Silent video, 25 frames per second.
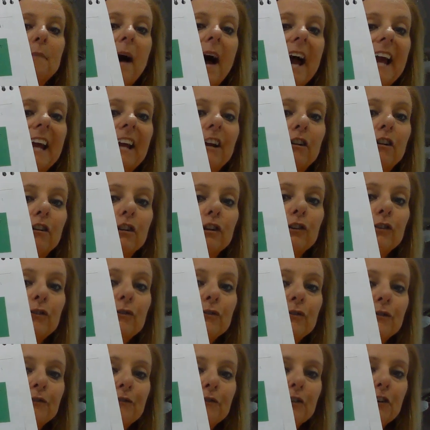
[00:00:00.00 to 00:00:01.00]
behind
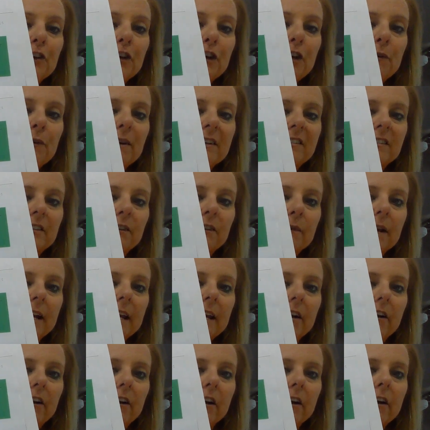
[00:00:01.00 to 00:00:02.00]
clues for you as the
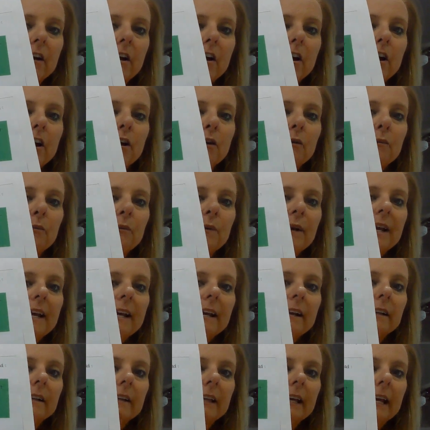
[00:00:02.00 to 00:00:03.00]
reader,
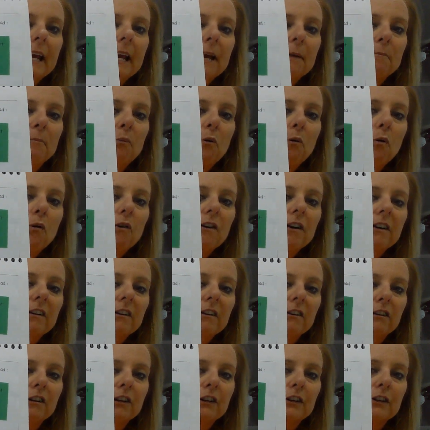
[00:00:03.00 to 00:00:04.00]
really
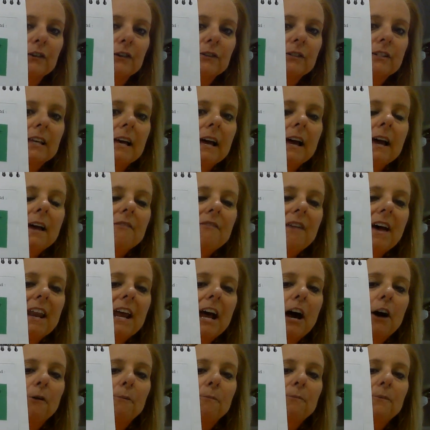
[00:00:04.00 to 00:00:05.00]
important clues that
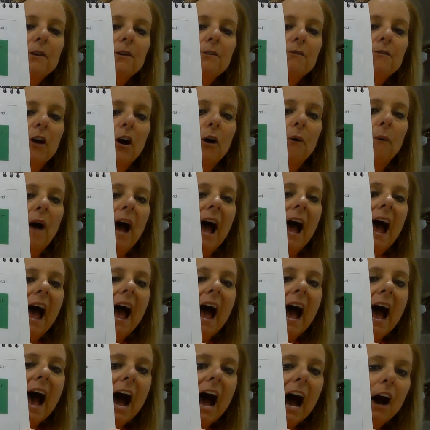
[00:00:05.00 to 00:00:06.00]
help you know
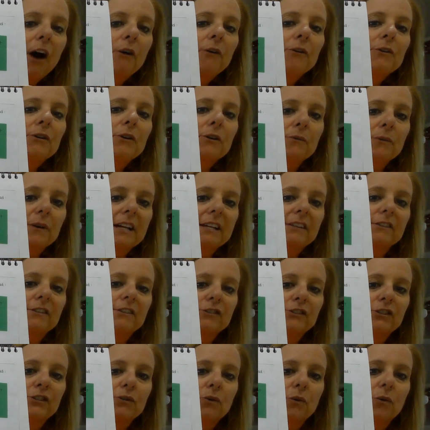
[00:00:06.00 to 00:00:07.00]
how to read
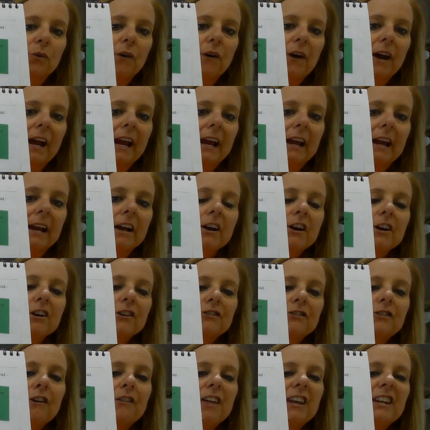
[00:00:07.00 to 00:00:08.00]
the story
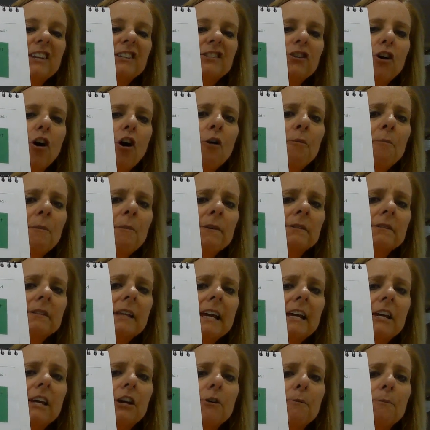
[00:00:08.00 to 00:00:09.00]
so that it's almost
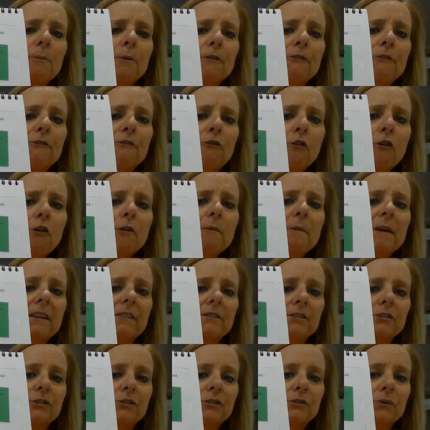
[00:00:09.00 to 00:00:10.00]
like you're
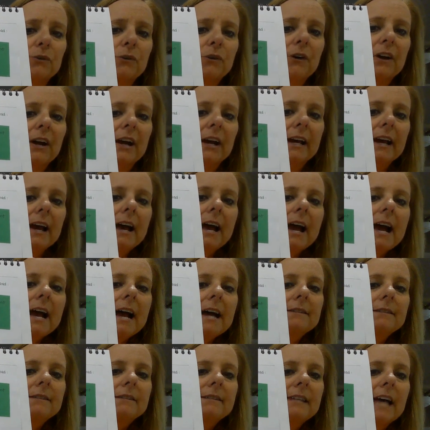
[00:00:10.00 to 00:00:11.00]
performing the story
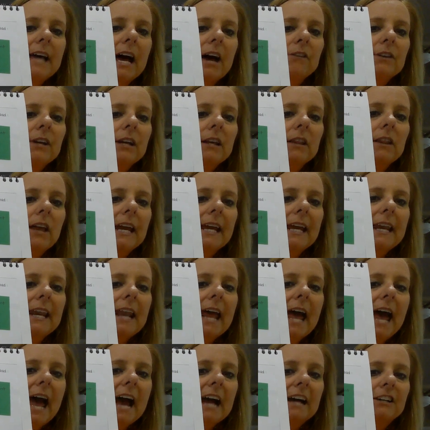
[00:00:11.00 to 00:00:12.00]
and sounding like an
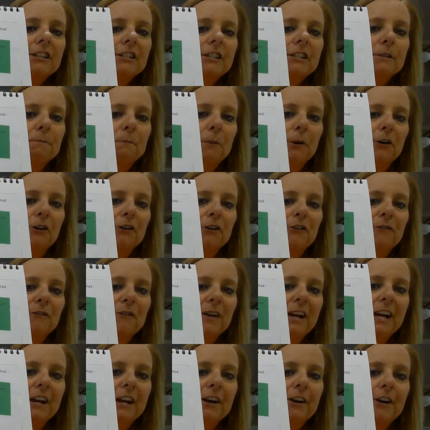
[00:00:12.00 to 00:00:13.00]
expert
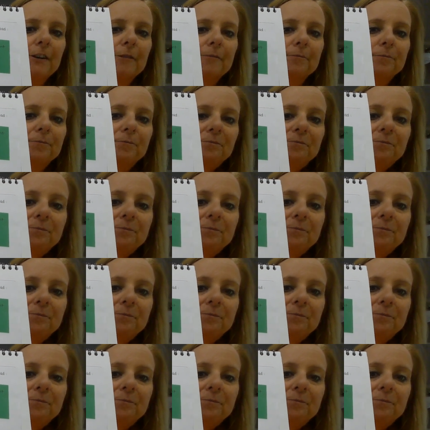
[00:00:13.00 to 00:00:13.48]
reader.